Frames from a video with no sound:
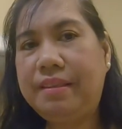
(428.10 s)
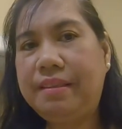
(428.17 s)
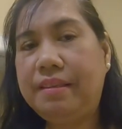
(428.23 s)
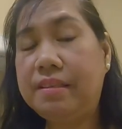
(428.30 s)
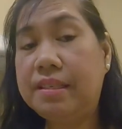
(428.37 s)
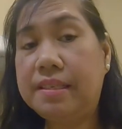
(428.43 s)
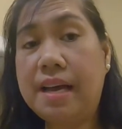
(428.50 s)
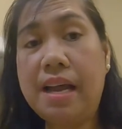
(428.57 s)

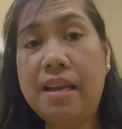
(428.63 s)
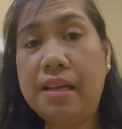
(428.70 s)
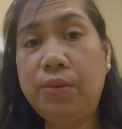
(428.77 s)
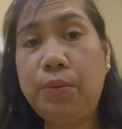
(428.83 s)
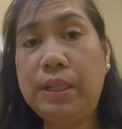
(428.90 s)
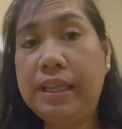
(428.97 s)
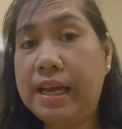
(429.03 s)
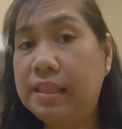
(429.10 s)
the
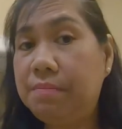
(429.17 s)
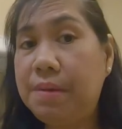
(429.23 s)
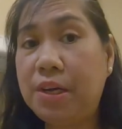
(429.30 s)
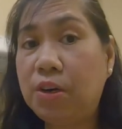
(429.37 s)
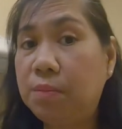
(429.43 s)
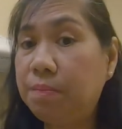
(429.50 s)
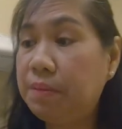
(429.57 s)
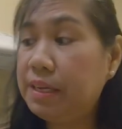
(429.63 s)
salad will not be
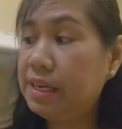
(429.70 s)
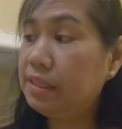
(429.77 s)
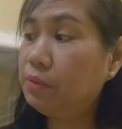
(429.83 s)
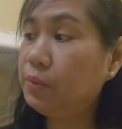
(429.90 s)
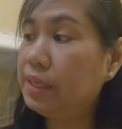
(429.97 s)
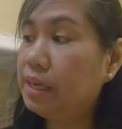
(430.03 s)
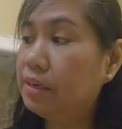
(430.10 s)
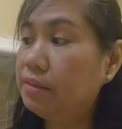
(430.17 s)
complete
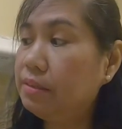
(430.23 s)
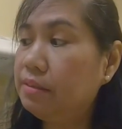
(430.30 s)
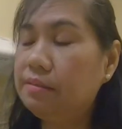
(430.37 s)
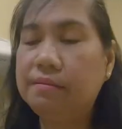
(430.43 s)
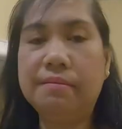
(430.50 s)
without